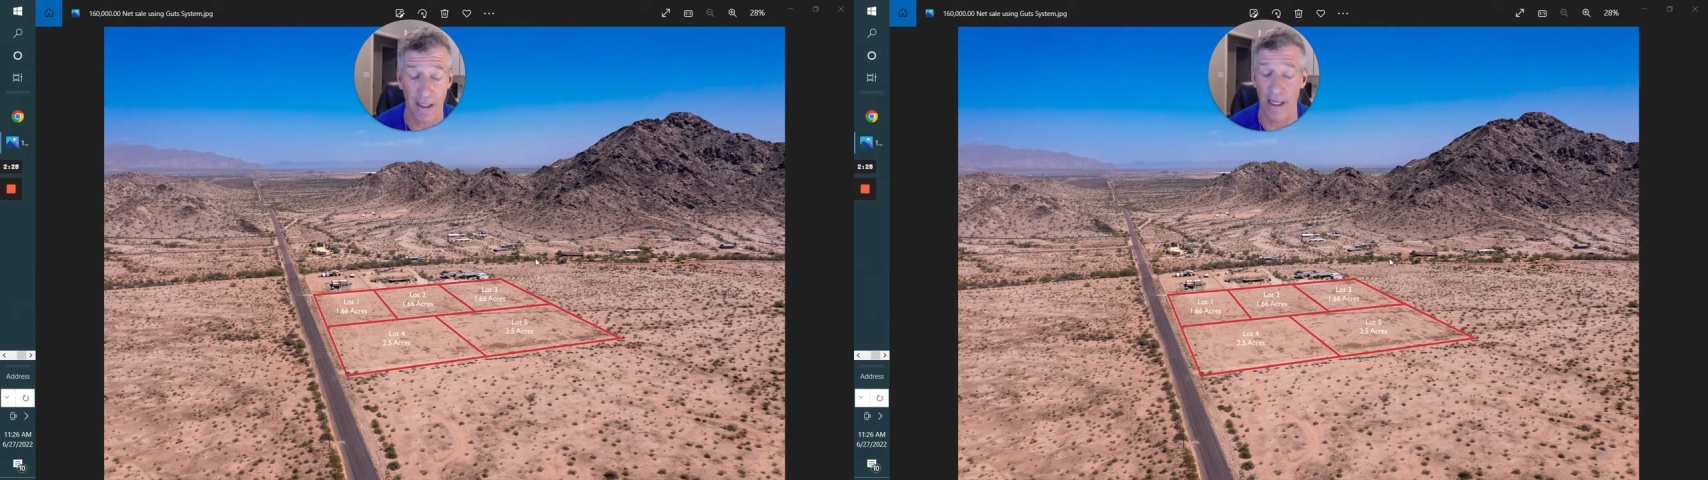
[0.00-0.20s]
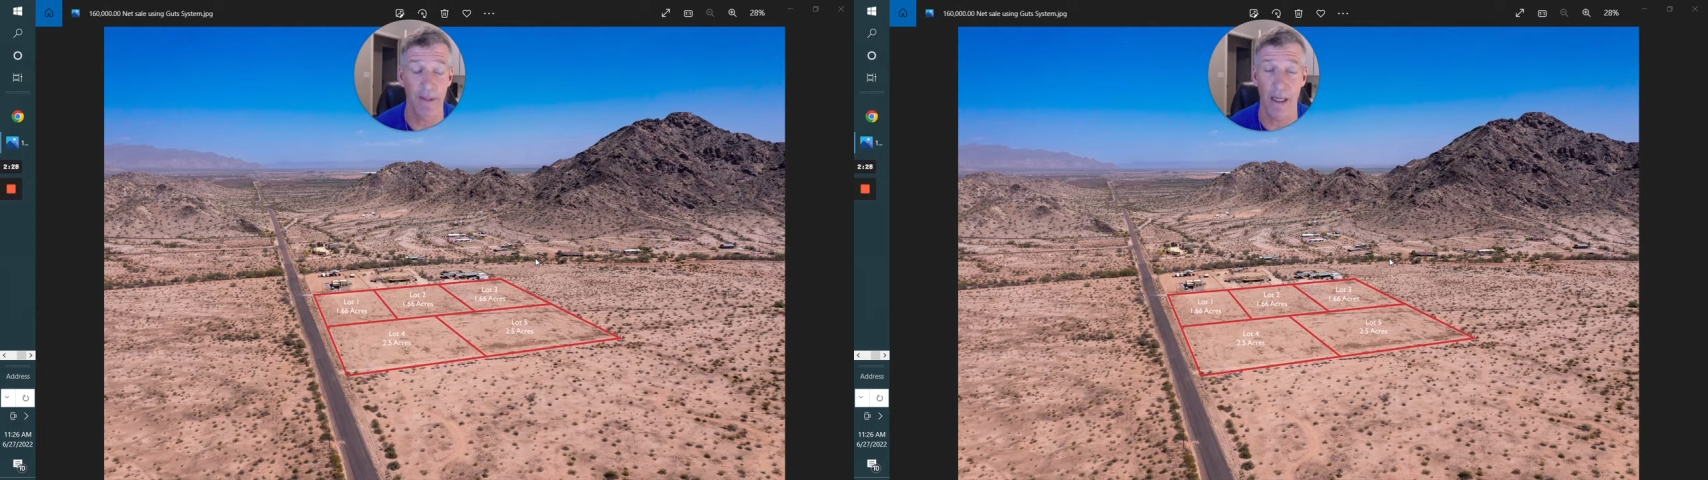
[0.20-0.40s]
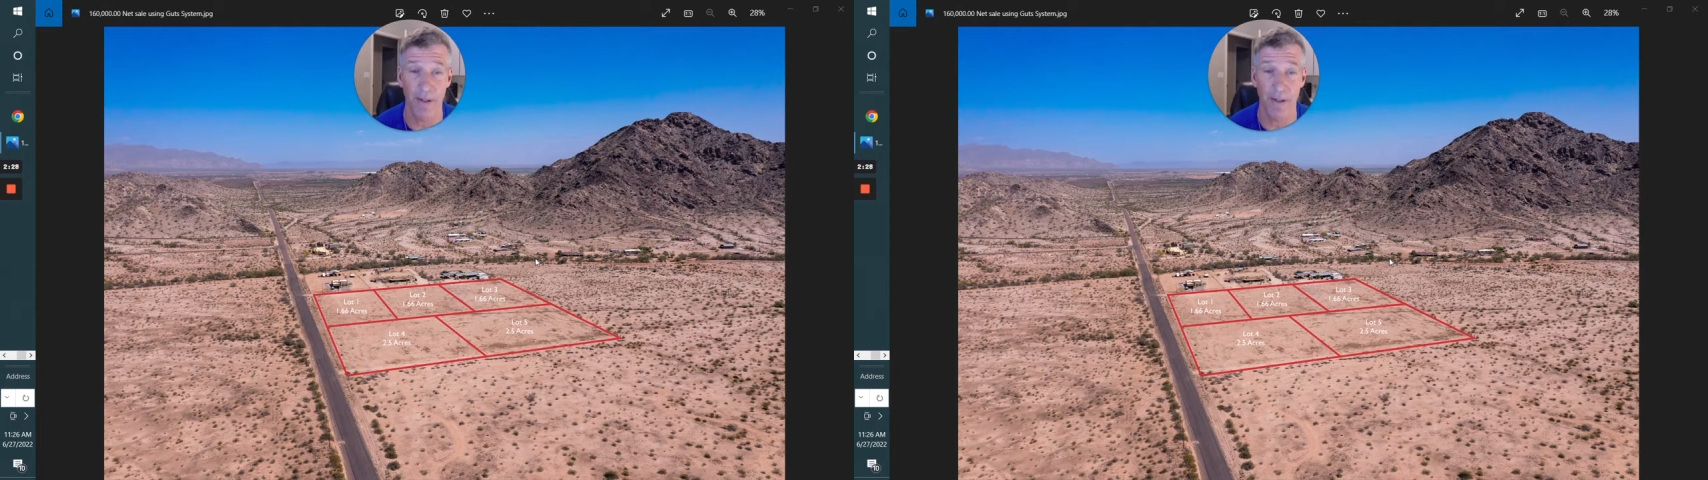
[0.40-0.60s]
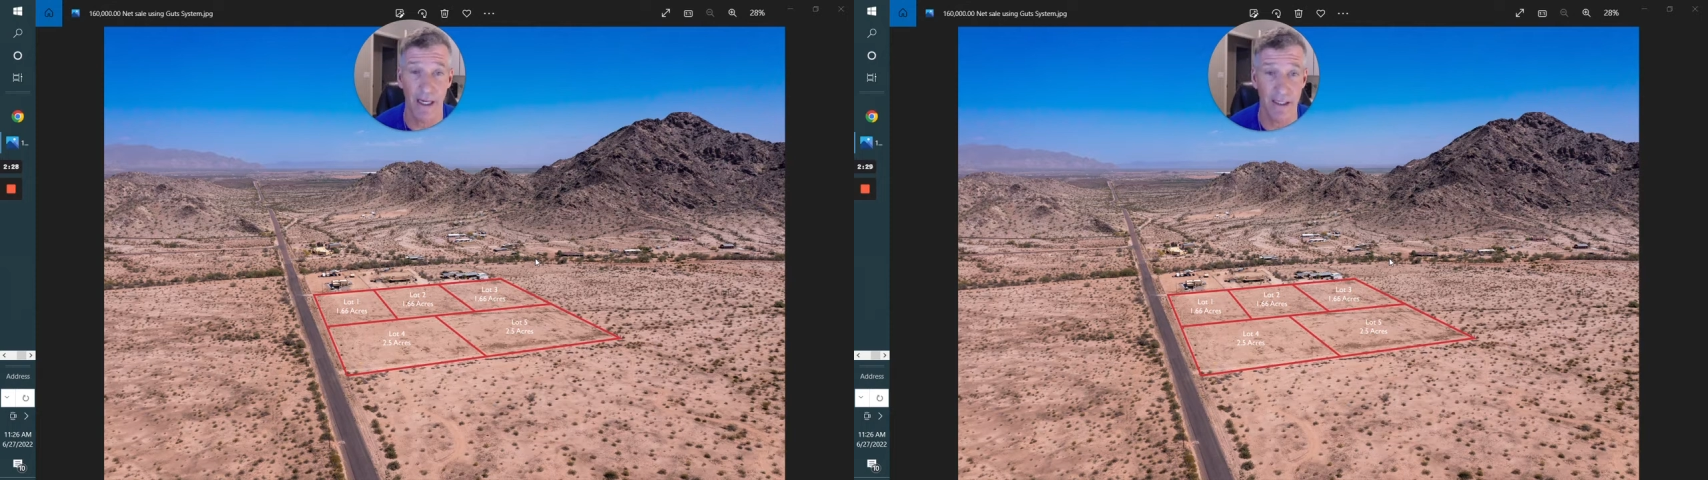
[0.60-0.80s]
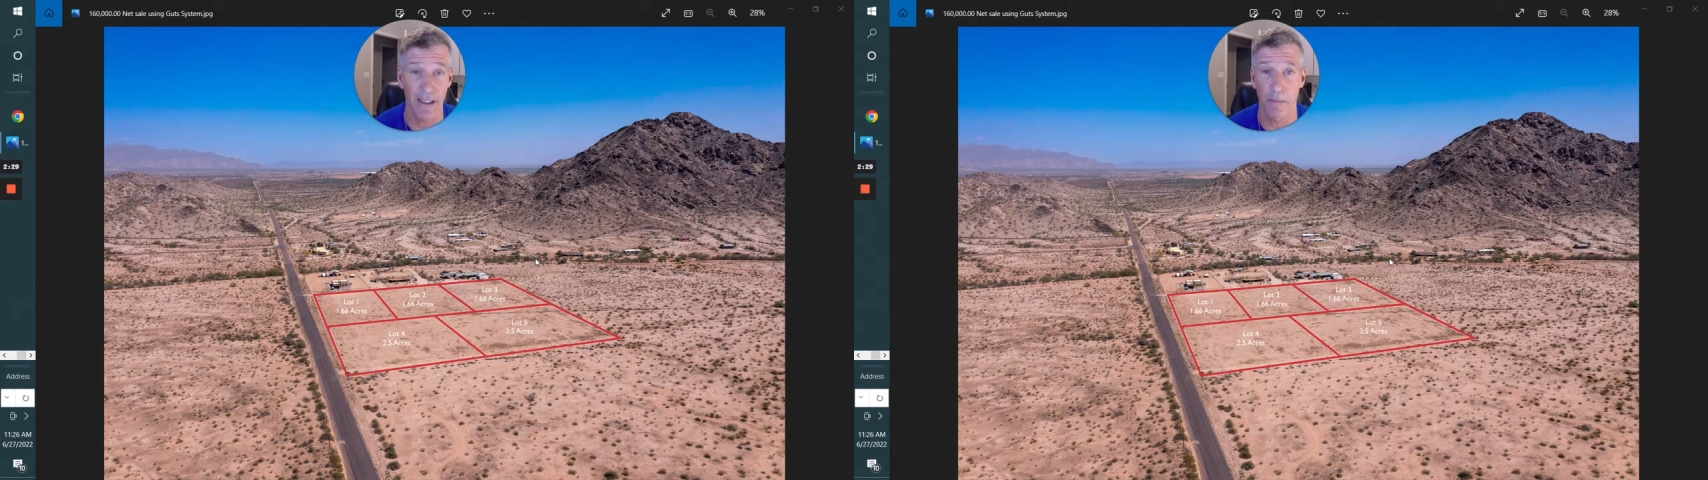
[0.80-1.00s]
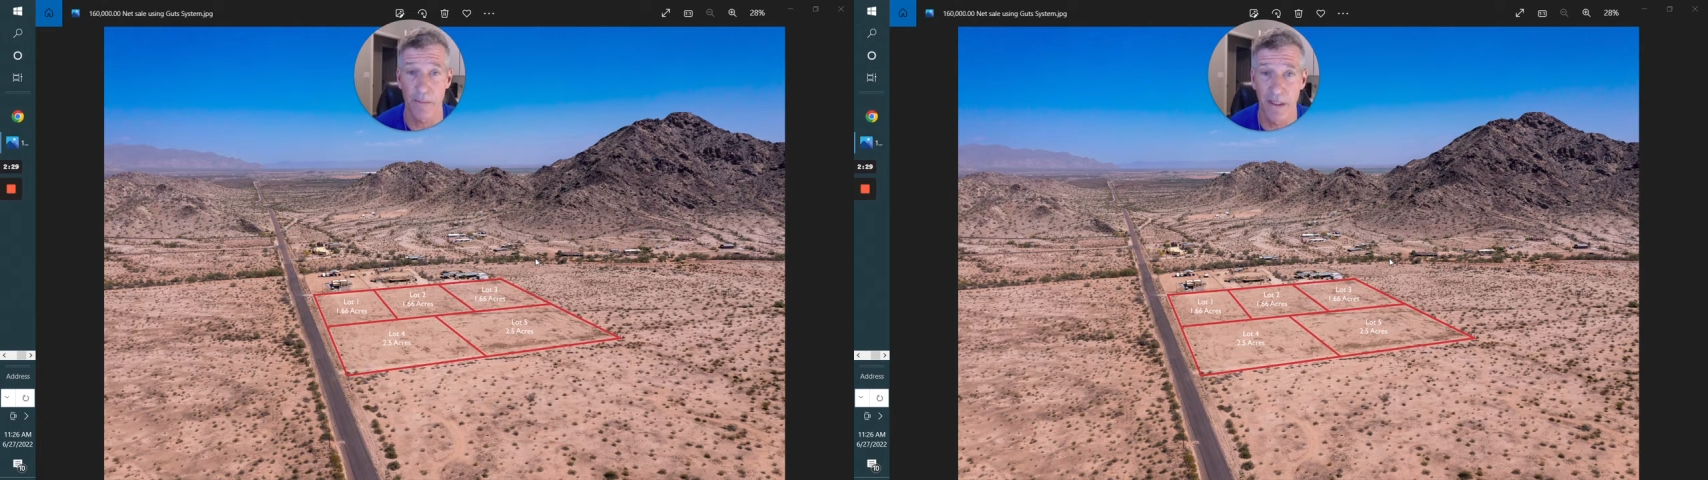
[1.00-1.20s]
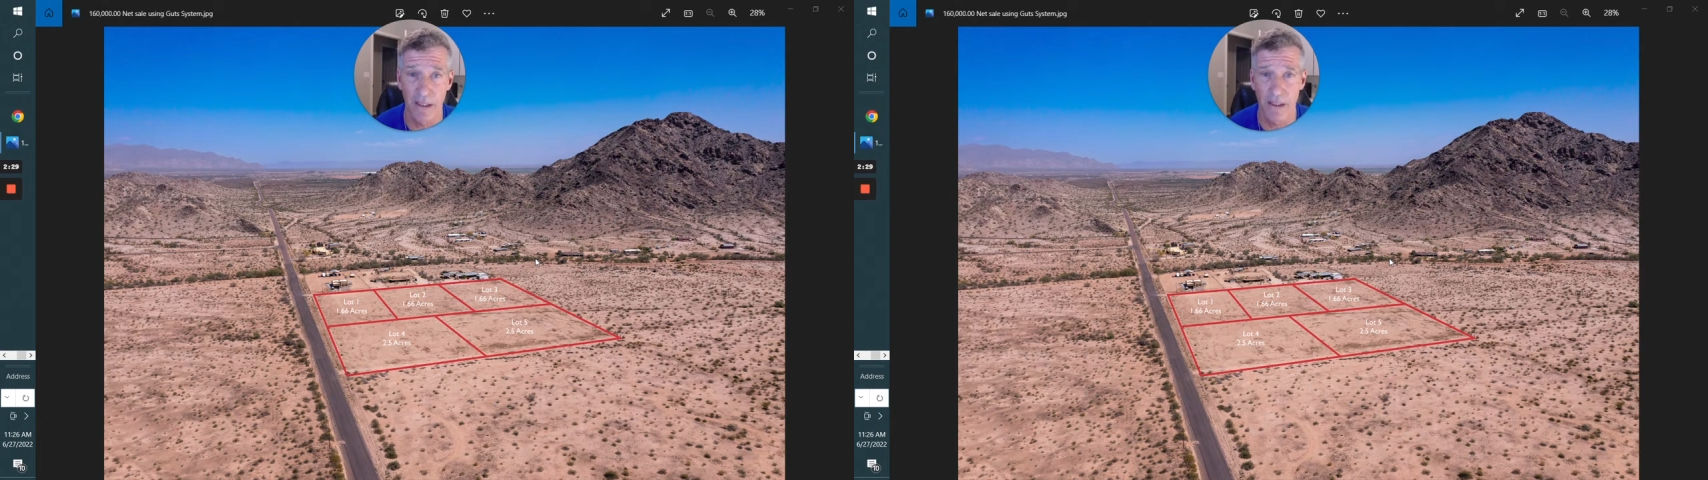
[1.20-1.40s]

I mean, every day I get up,